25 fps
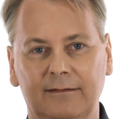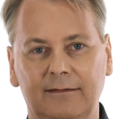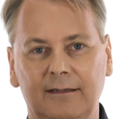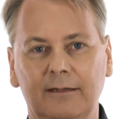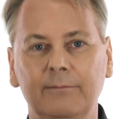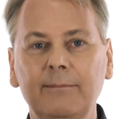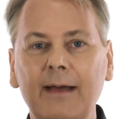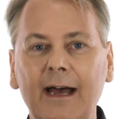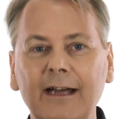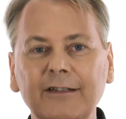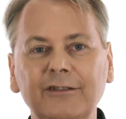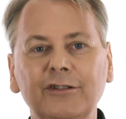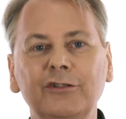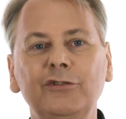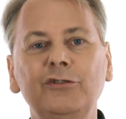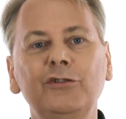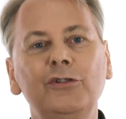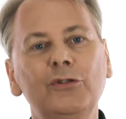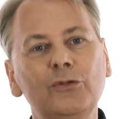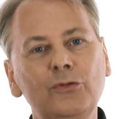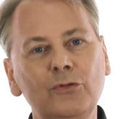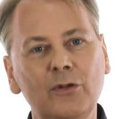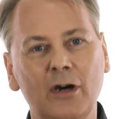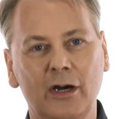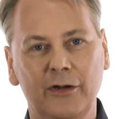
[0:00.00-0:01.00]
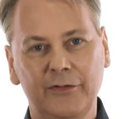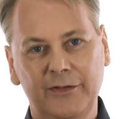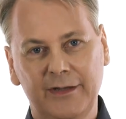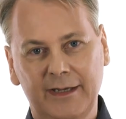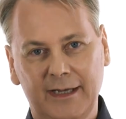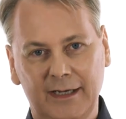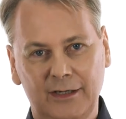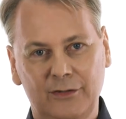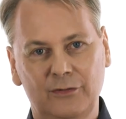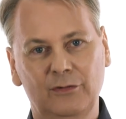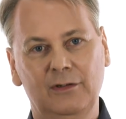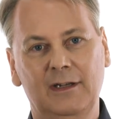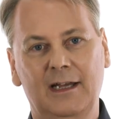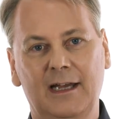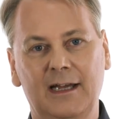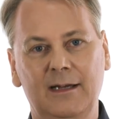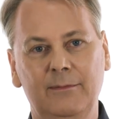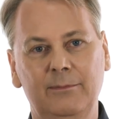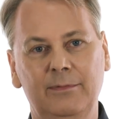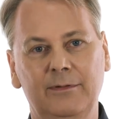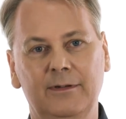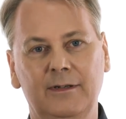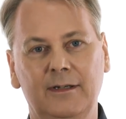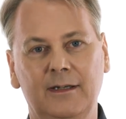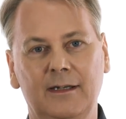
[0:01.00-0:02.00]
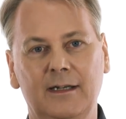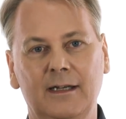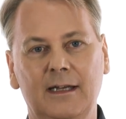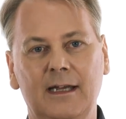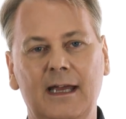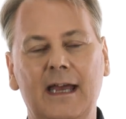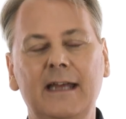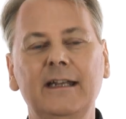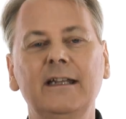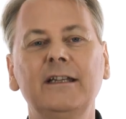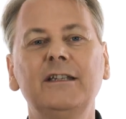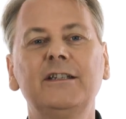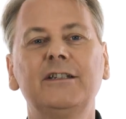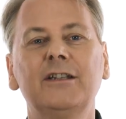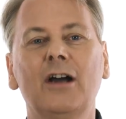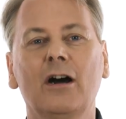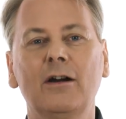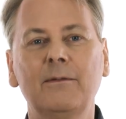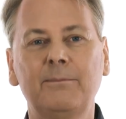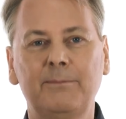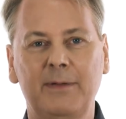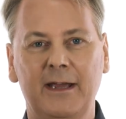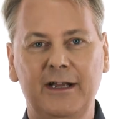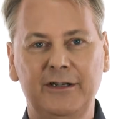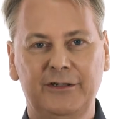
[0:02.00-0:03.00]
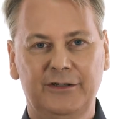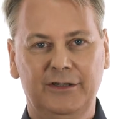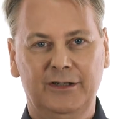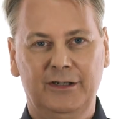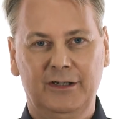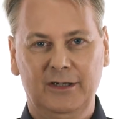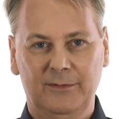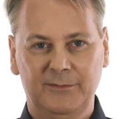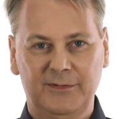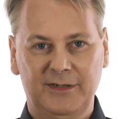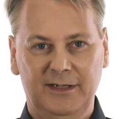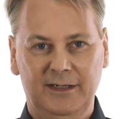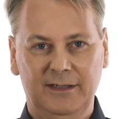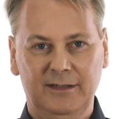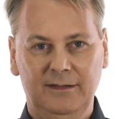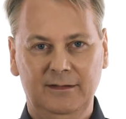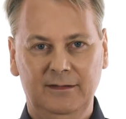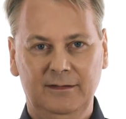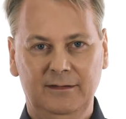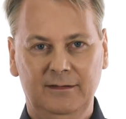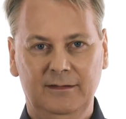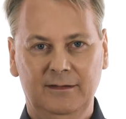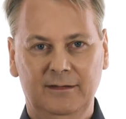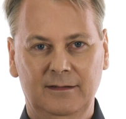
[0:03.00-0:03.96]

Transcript: Imagine you are in the Echo Lab and a young patient comes in